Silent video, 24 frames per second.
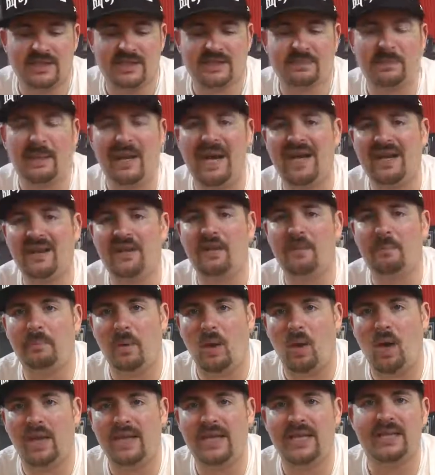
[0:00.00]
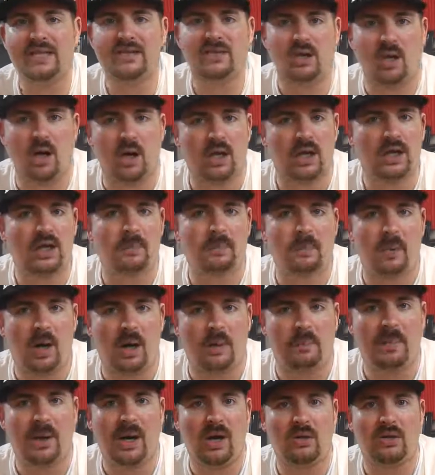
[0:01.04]
It's part of the body. It's not going to
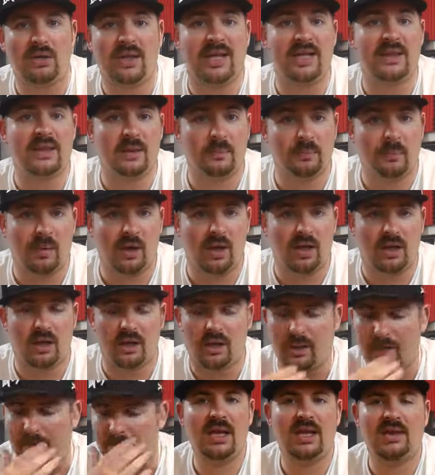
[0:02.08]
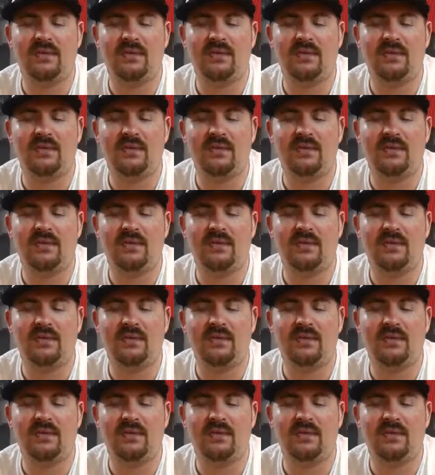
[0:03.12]
pop out like the Predator.